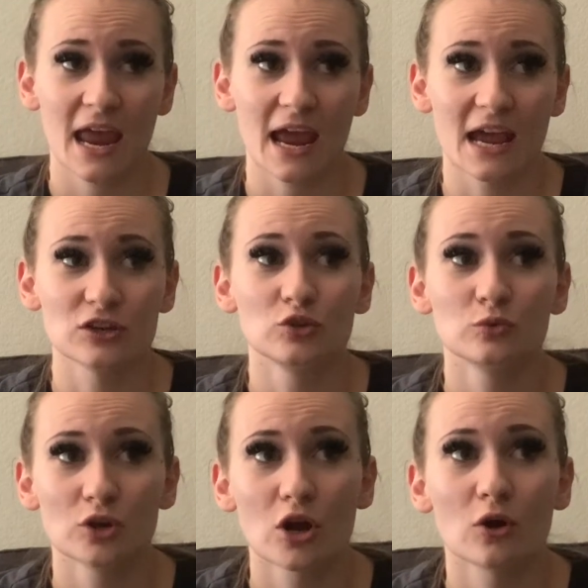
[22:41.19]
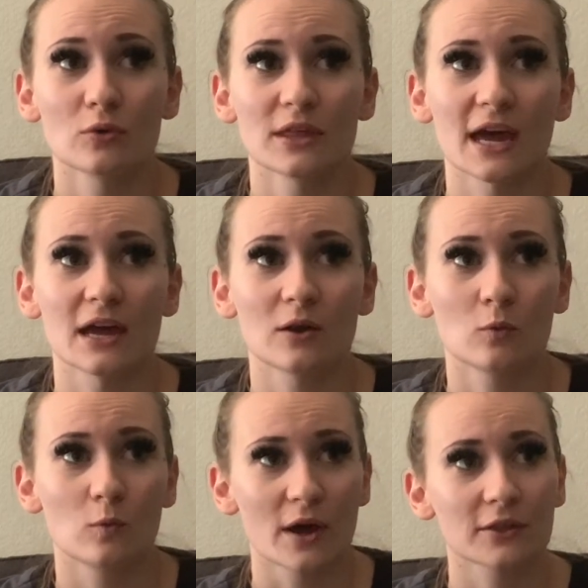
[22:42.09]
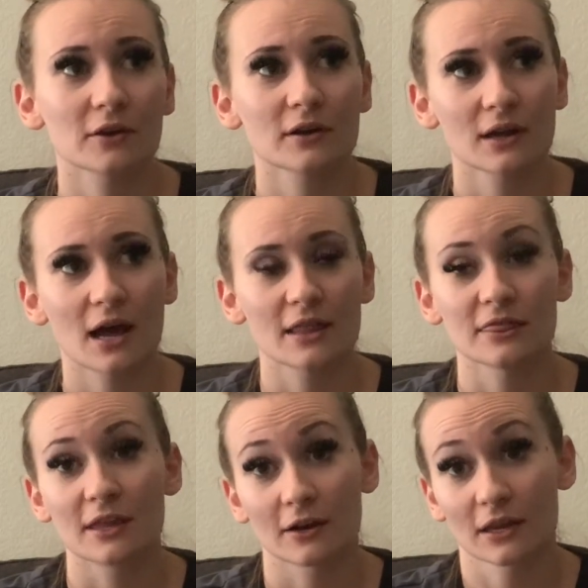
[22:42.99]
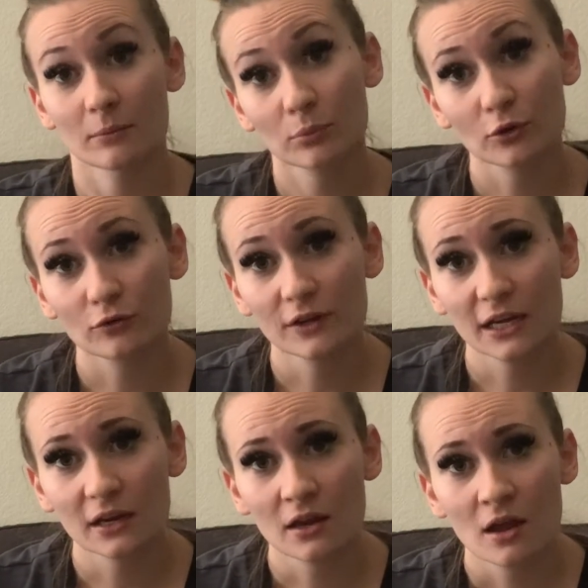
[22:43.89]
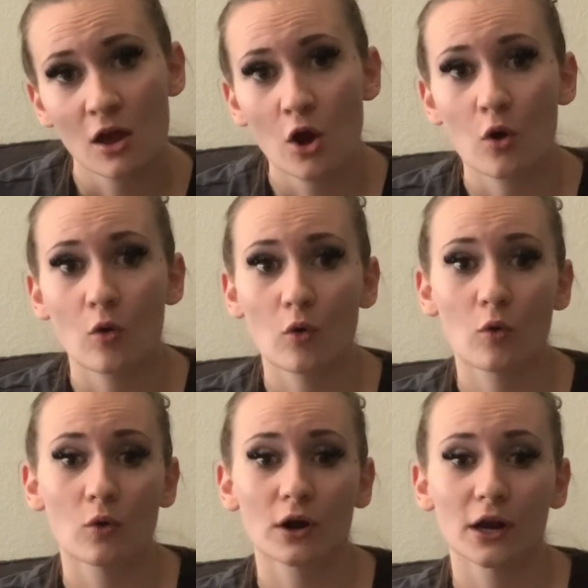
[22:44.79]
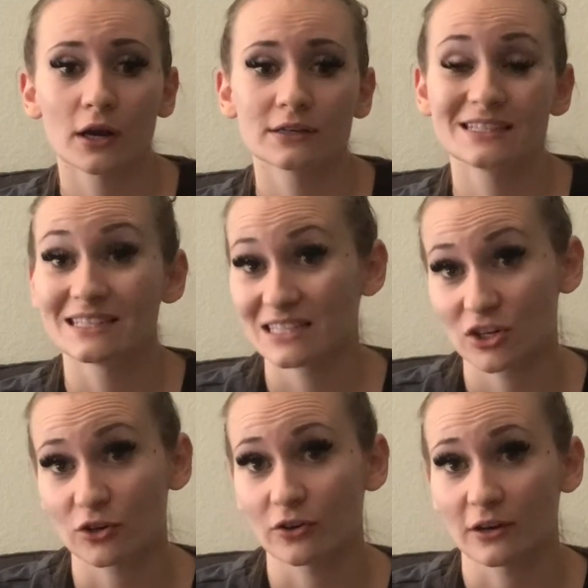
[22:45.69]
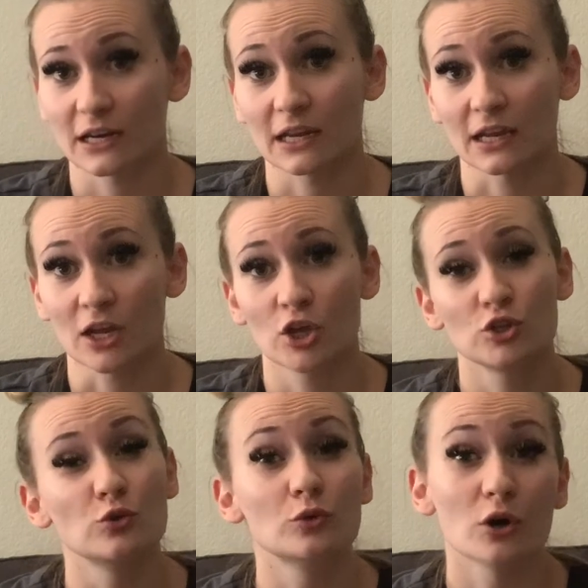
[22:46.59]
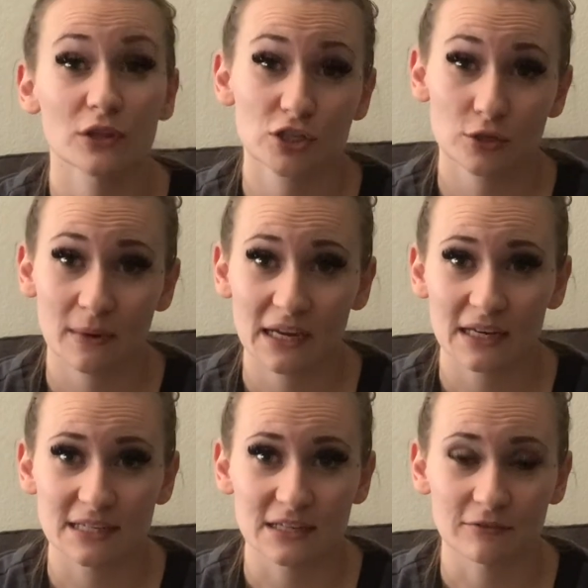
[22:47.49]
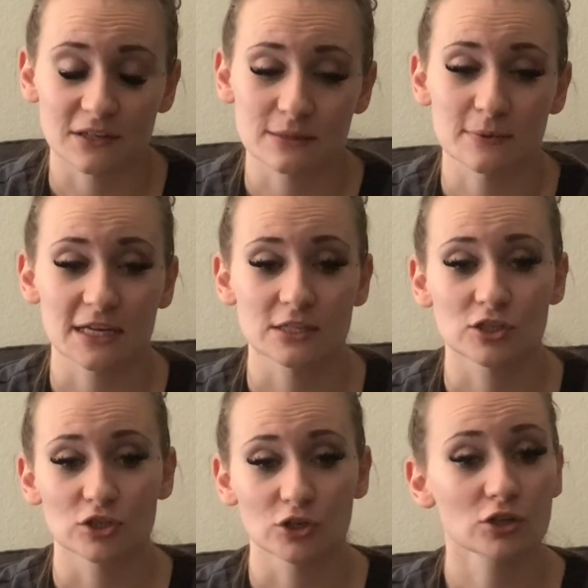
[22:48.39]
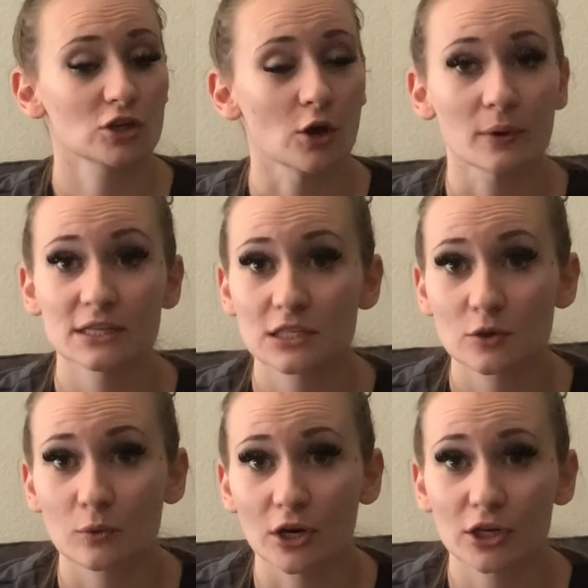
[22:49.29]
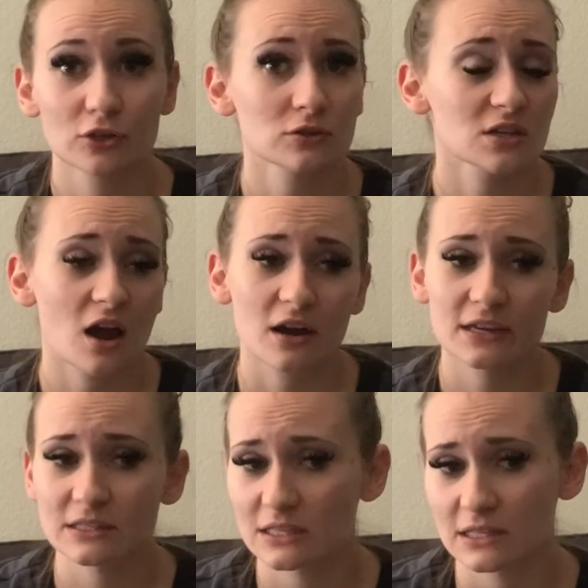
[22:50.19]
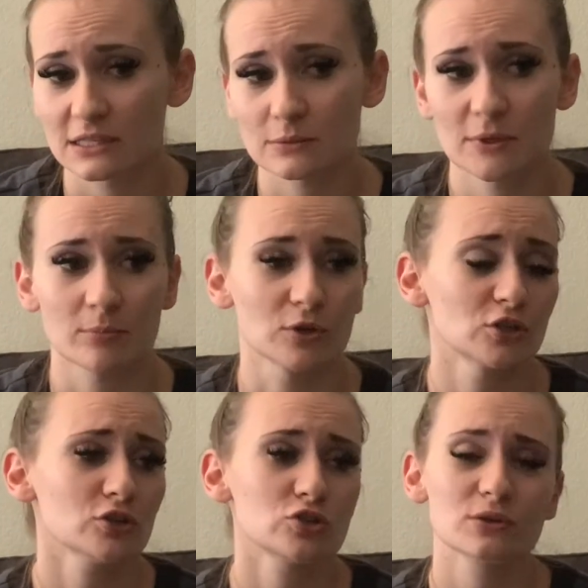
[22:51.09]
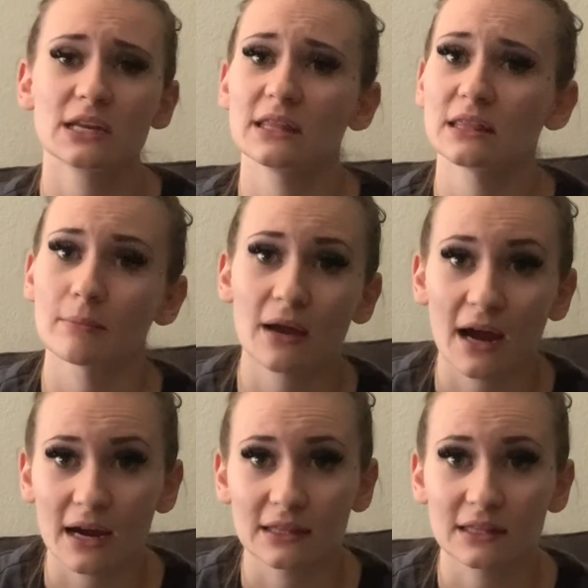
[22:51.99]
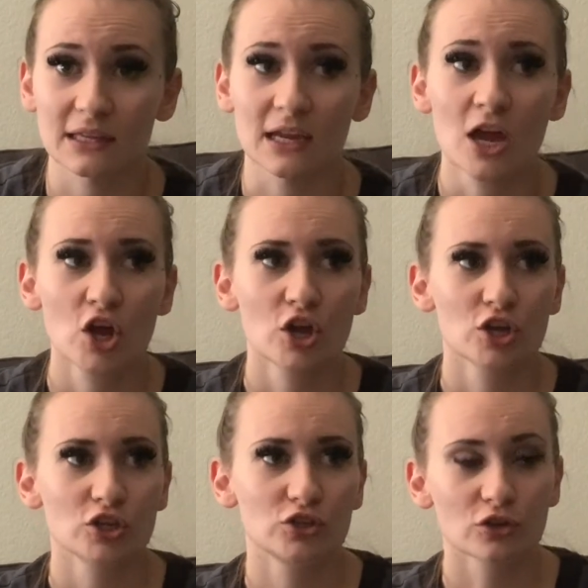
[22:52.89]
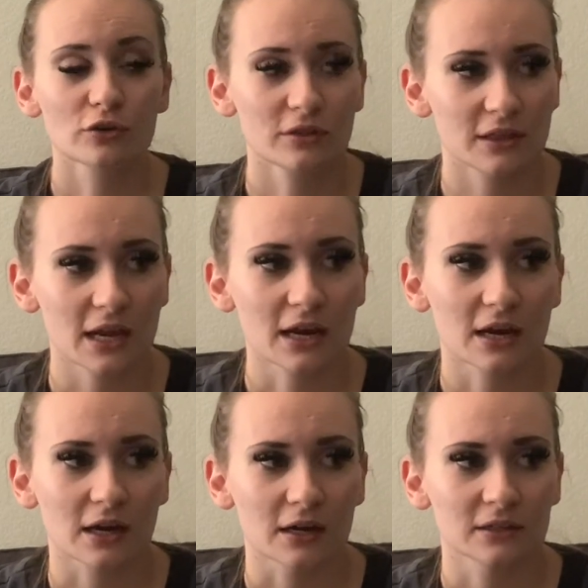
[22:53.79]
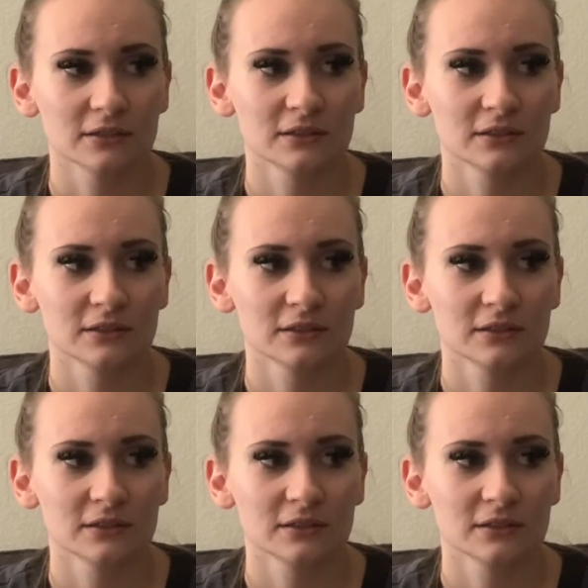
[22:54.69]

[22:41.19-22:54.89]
And you know that whether or not they're improving or deteriorating, you know that you're making a difference because you're going to work, you're talking to these people, you're treating them kindly. You're there